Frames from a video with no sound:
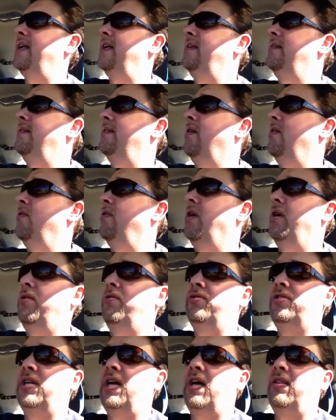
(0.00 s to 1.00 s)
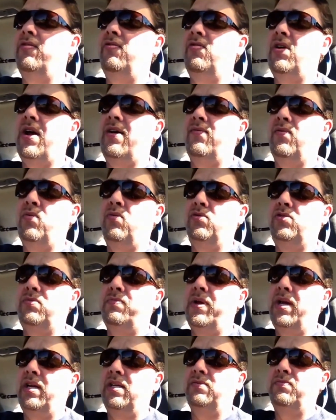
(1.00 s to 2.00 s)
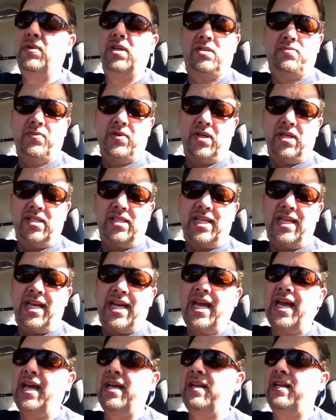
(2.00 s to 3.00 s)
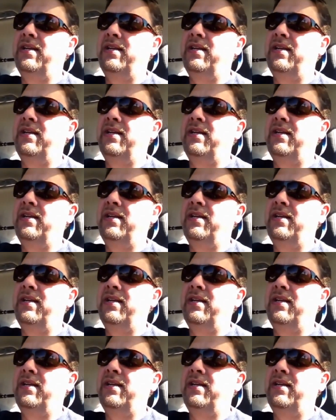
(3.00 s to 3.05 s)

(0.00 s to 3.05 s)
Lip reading: and on the other side, the driver wants to make as much money as he can.